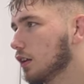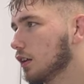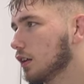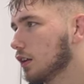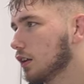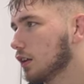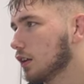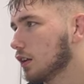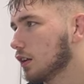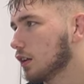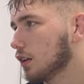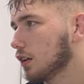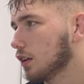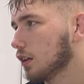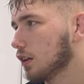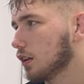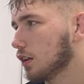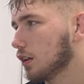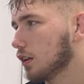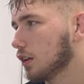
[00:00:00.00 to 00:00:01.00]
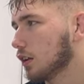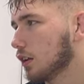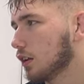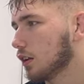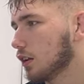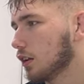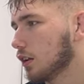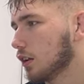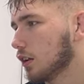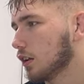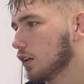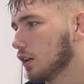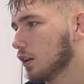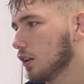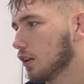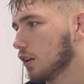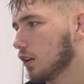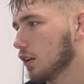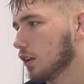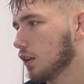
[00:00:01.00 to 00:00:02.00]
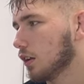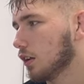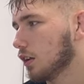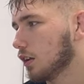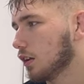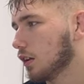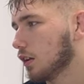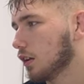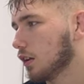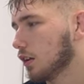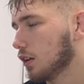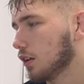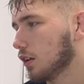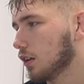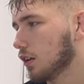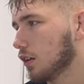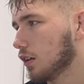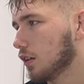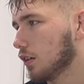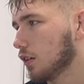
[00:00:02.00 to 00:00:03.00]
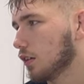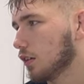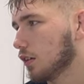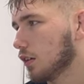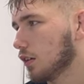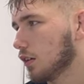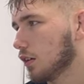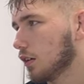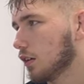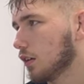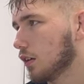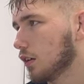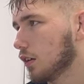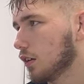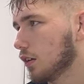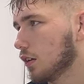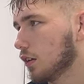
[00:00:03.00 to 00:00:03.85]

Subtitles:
[no speech]